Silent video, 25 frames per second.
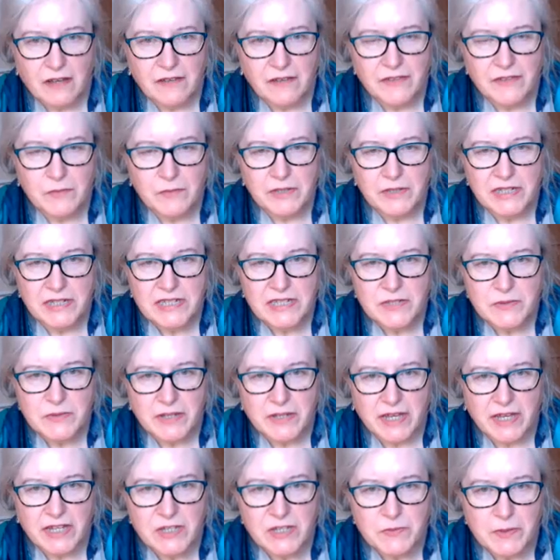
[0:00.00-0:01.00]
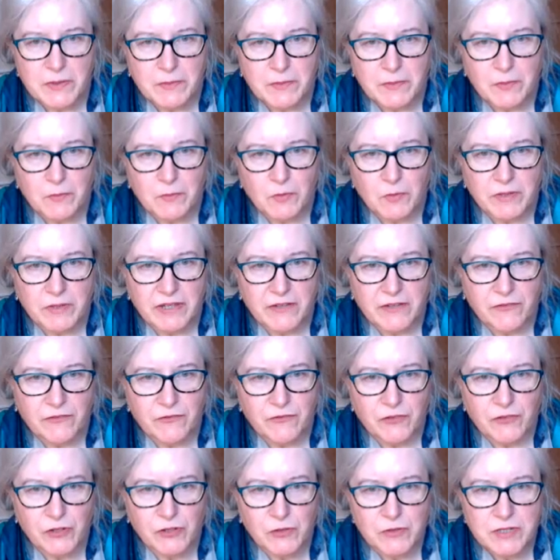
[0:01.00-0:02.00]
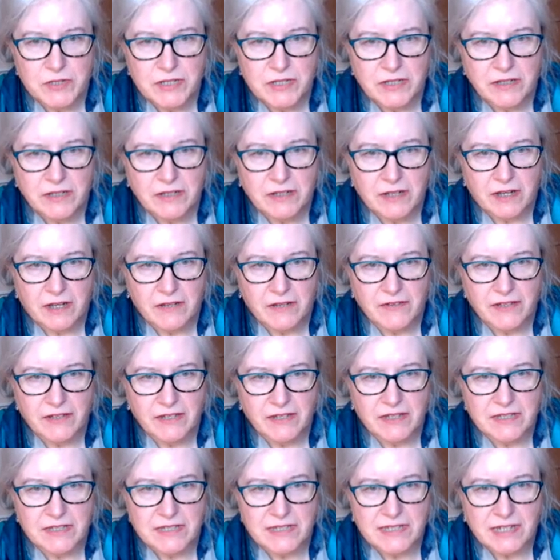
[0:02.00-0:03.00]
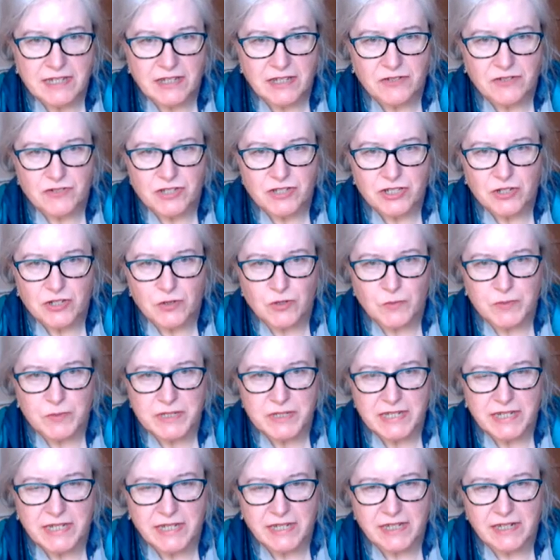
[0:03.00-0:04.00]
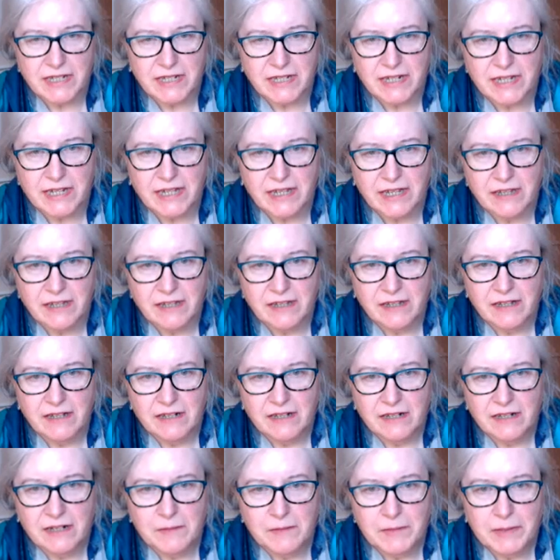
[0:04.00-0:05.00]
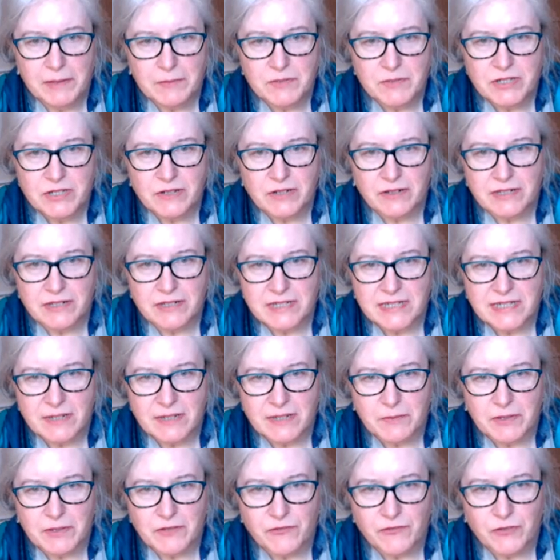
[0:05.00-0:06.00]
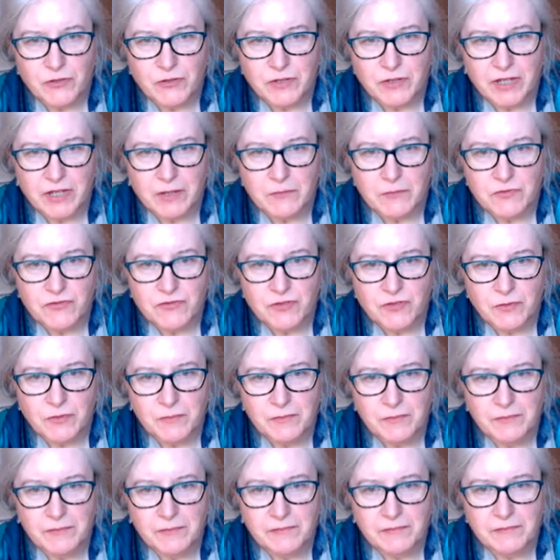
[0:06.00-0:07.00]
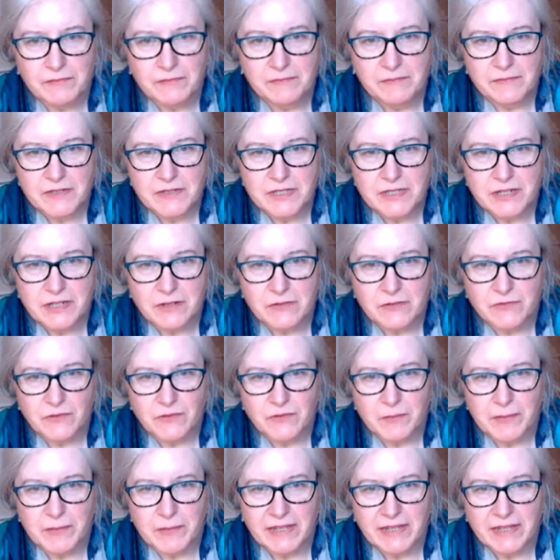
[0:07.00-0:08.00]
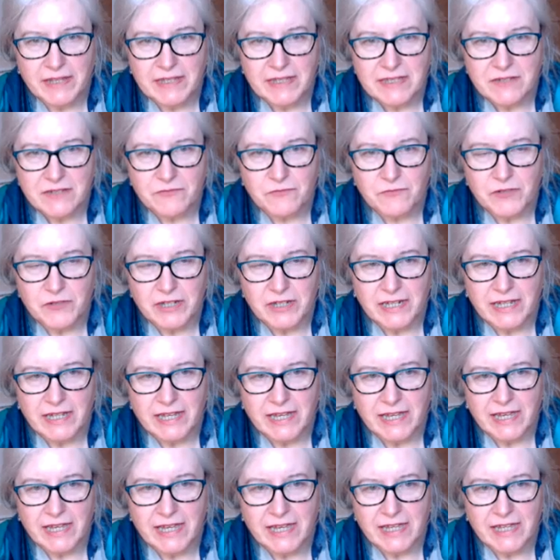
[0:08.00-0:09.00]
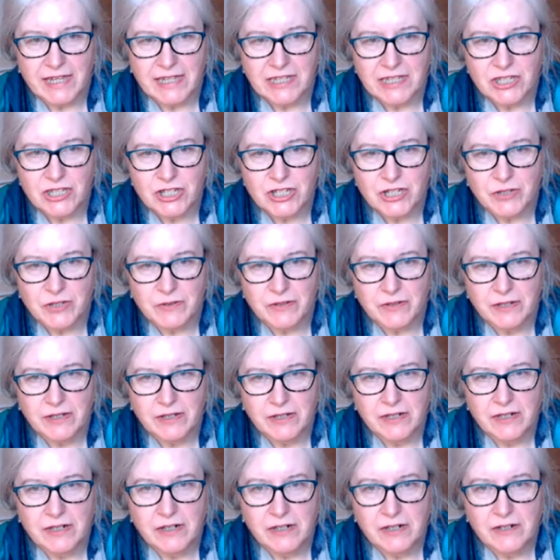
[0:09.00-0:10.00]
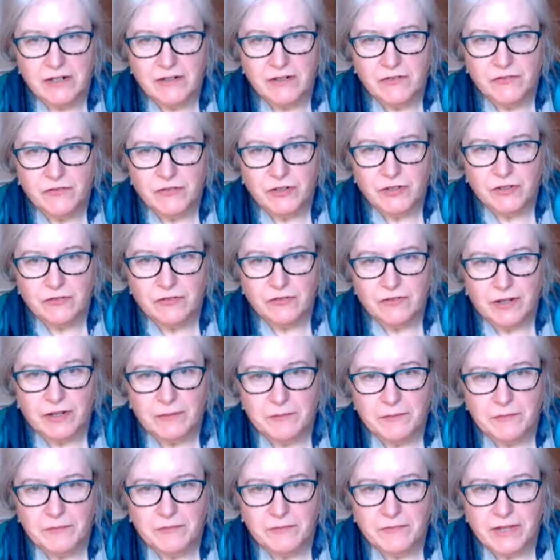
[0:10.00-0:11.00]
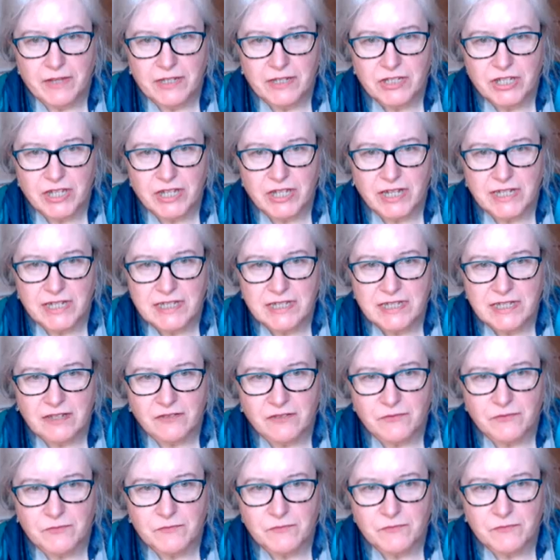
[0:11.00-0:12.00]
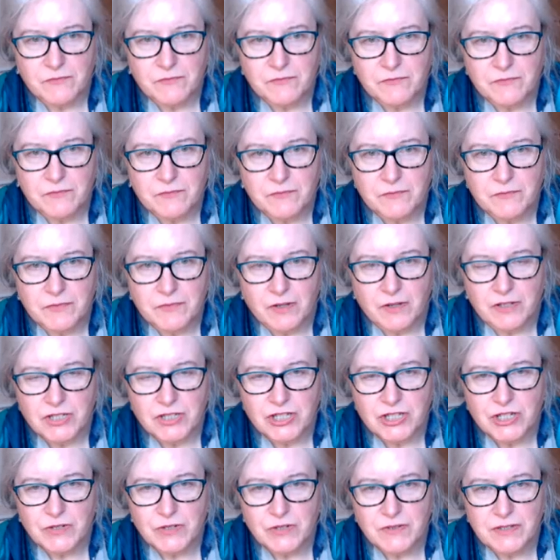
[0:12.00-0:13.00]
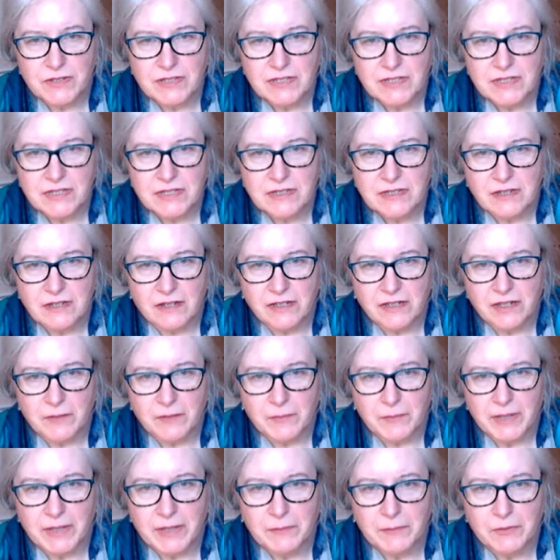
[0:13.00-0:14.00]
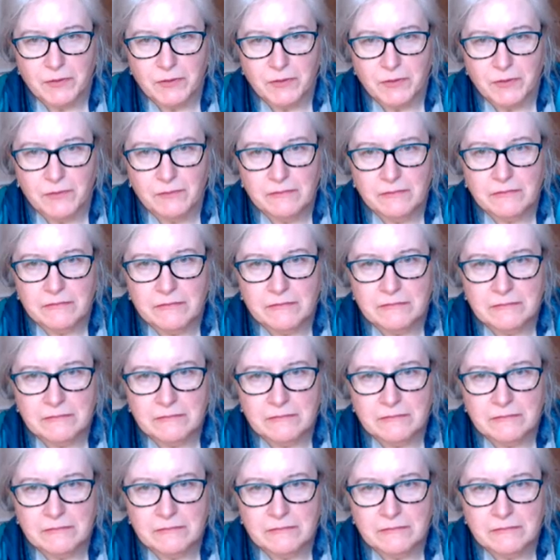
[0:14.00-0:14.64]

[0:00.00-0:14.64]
I think we need to engage people more with their food. I think at secondary school particularly, people don't understand where the food comes from. So for me, that's a really key issue for educating our our students, our young people.